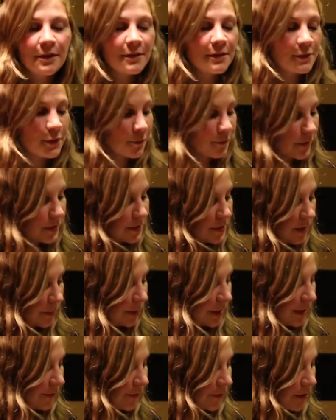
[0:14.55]
So first I'll
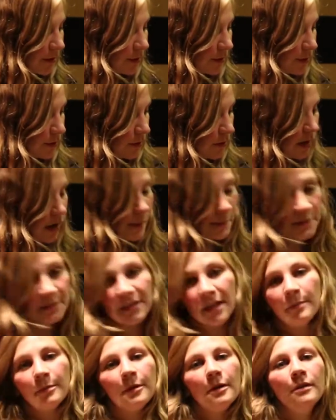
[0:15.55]
play it for you up to
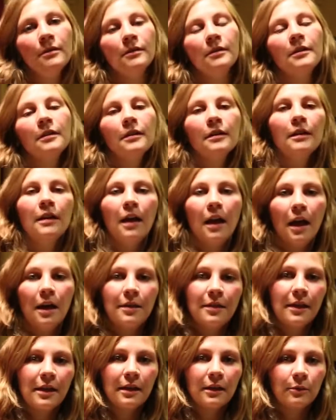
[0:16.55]
tempo,
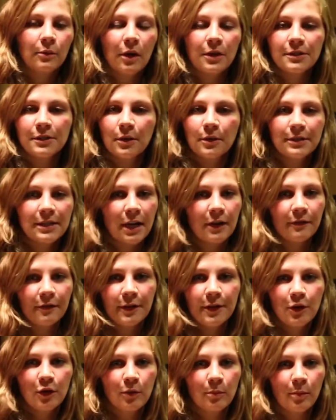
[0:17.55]
and then I'll slow it down for
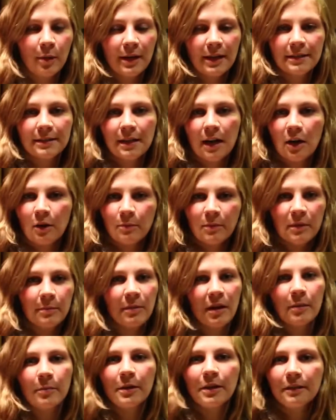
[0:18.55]
you and break it down bit
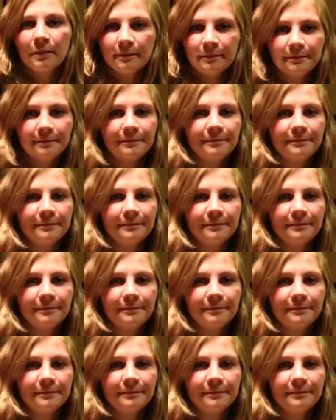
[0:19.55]
by bit.